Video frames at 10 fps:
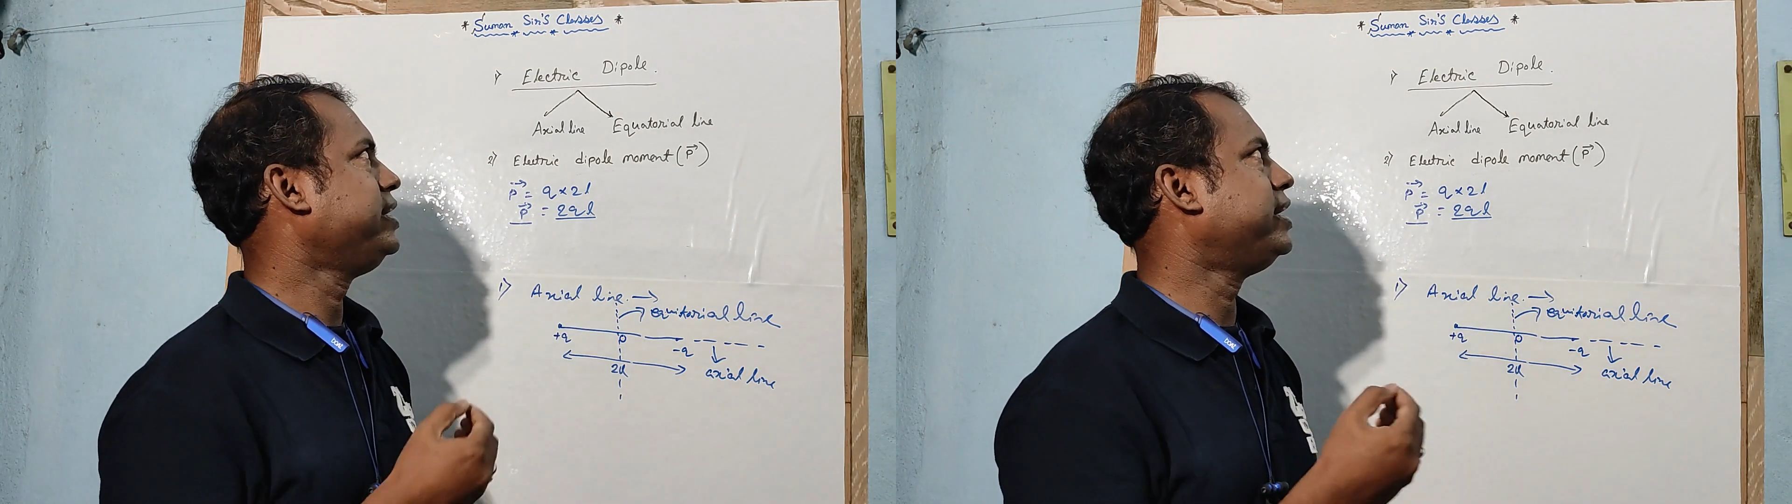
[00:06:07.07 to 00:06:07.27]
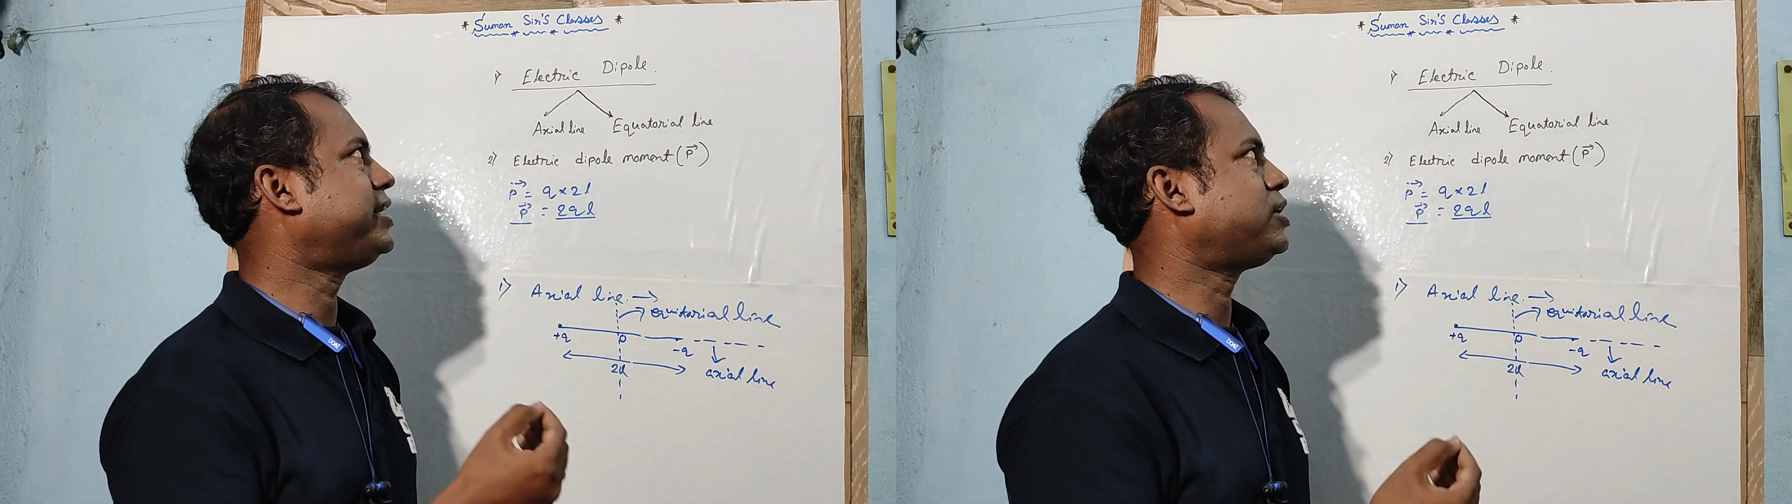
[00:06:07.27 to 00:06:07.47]

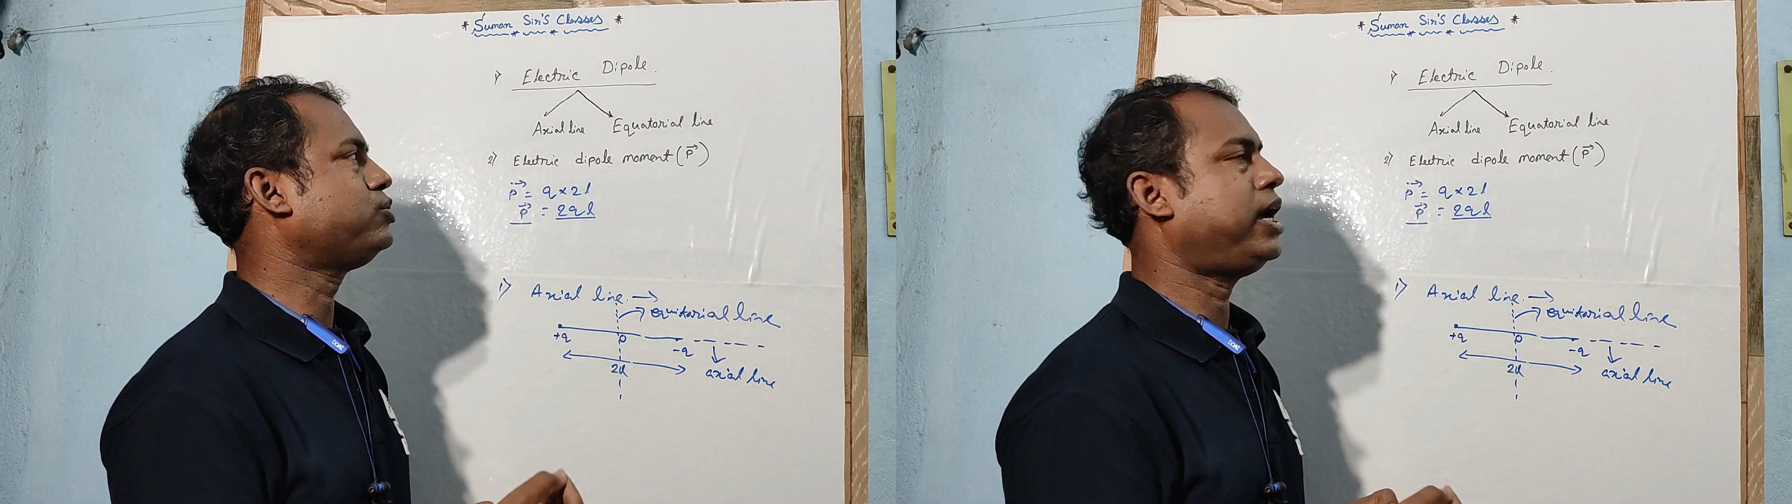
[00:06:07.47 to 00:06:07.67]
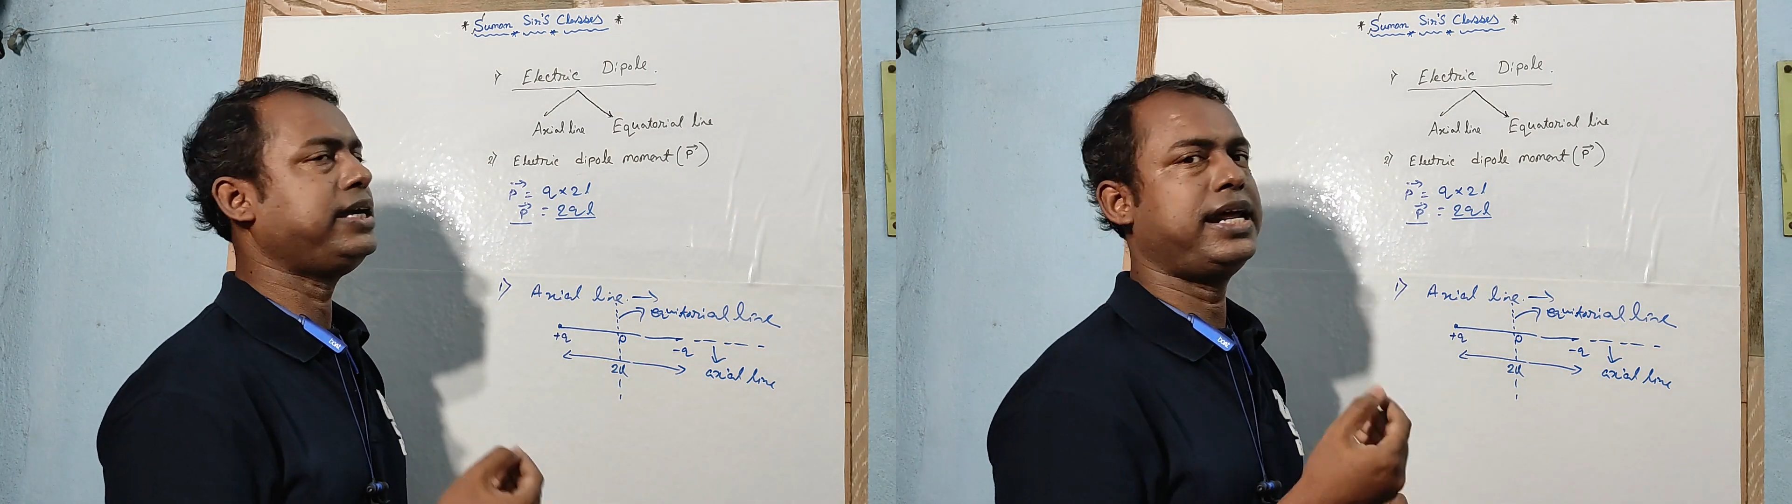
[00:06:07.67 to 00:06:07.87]
related to
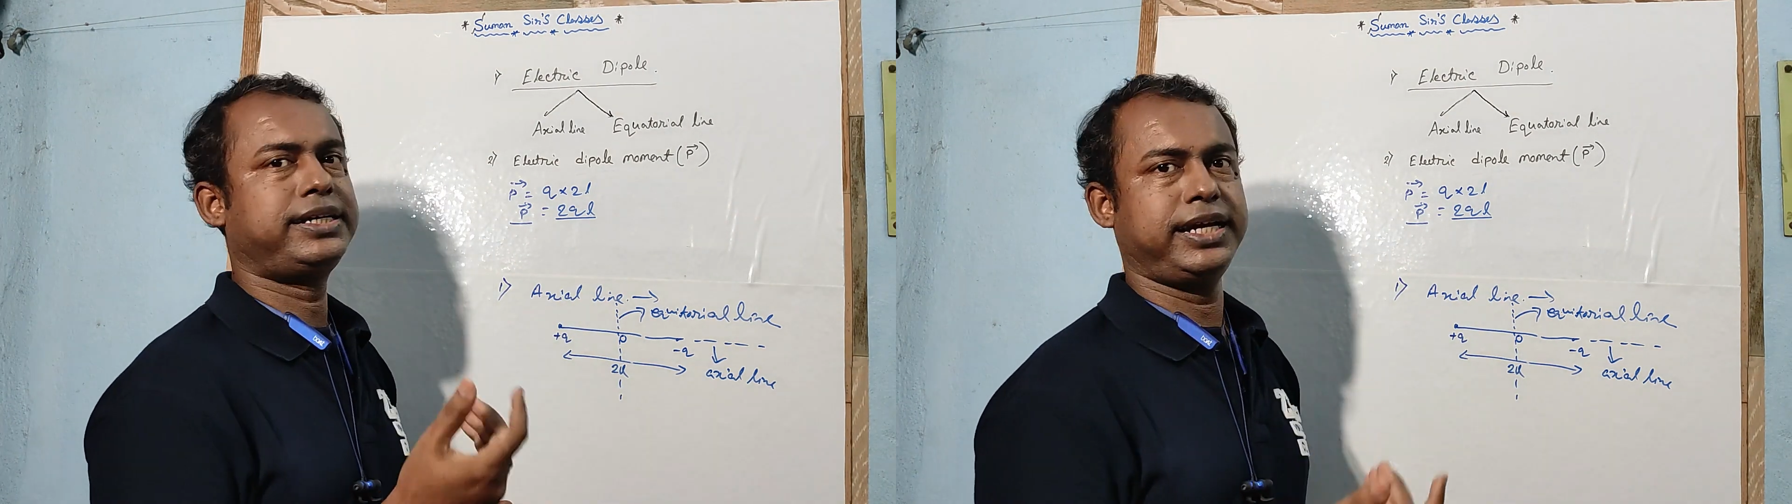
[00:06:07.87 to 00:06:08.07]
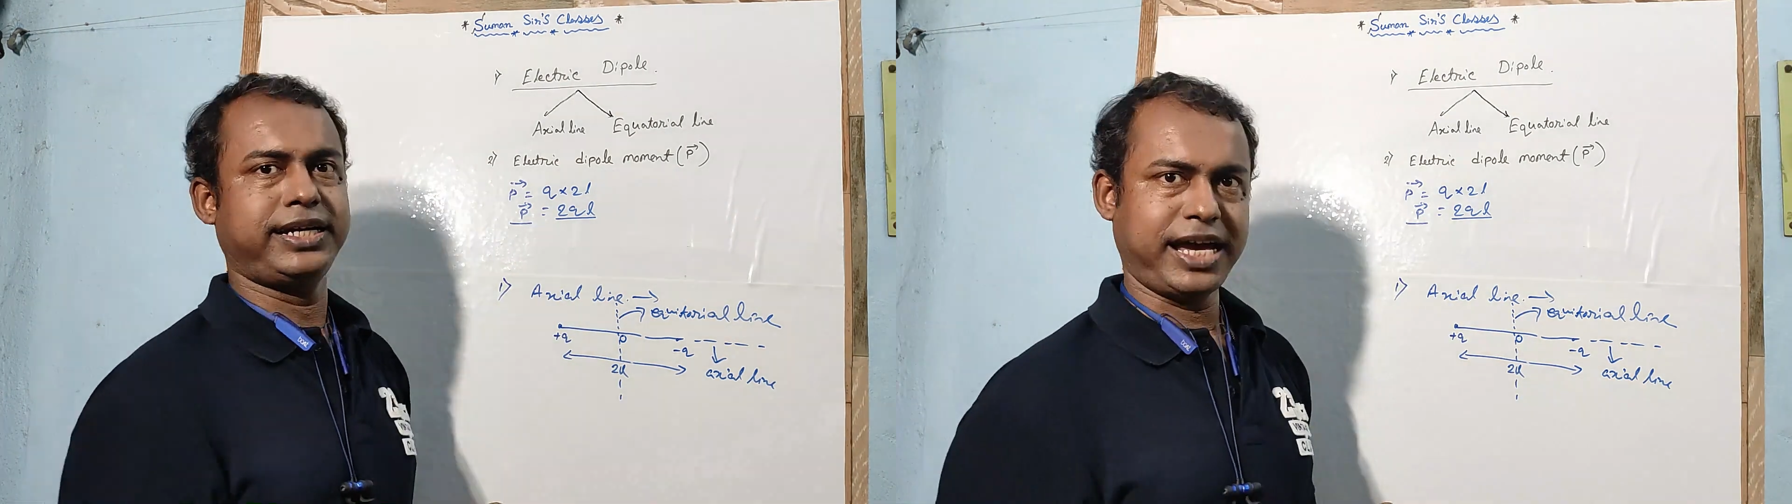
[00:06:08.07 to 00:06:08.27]
the
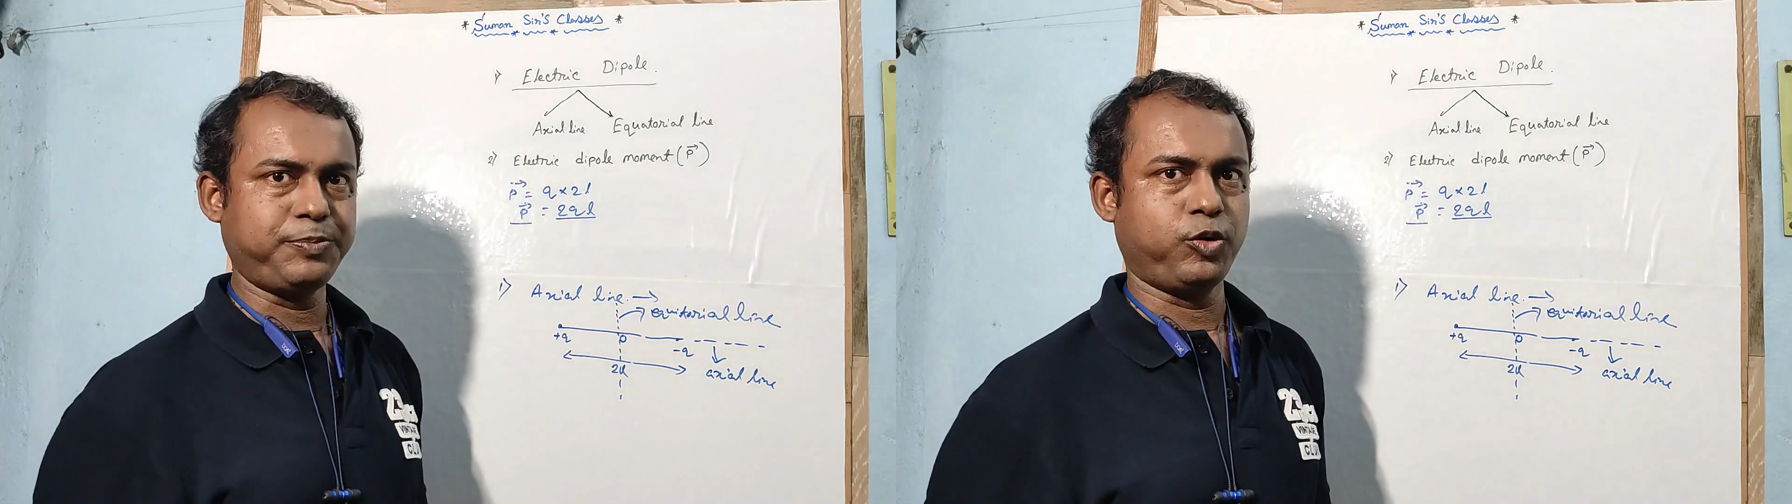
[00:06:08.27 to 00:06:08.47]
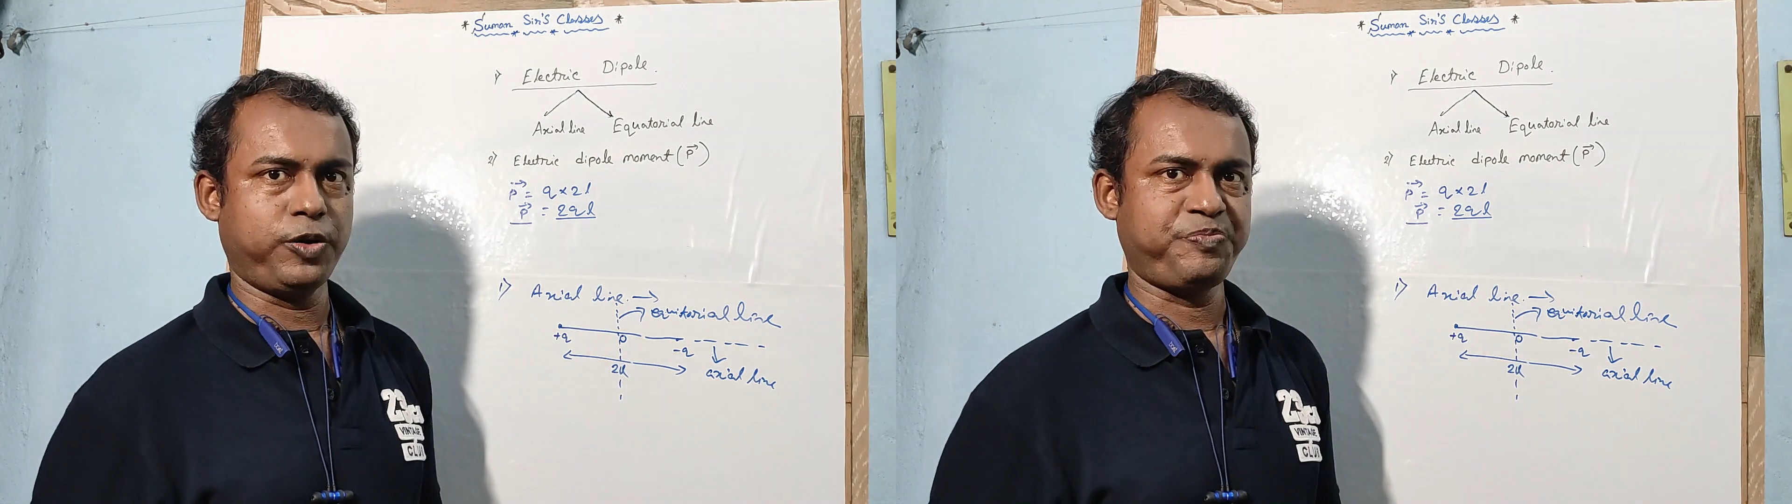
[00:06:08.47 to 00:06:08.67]
electric
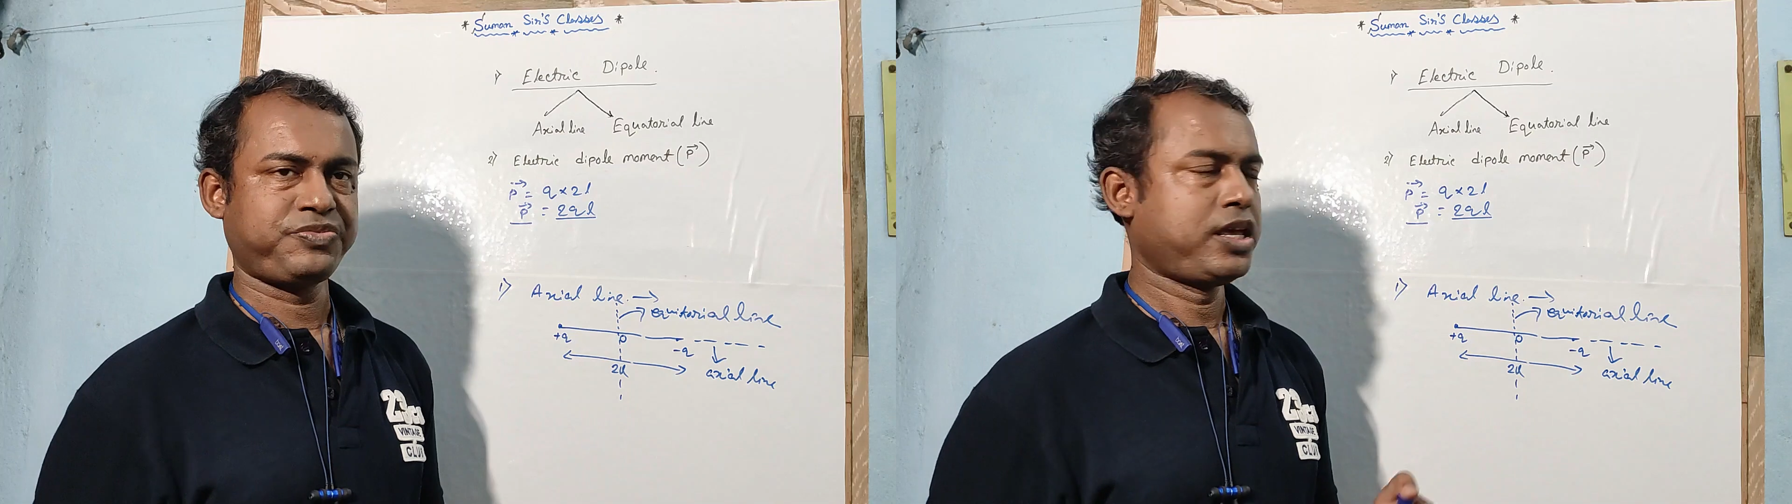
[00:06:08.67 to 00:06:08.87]
dipole.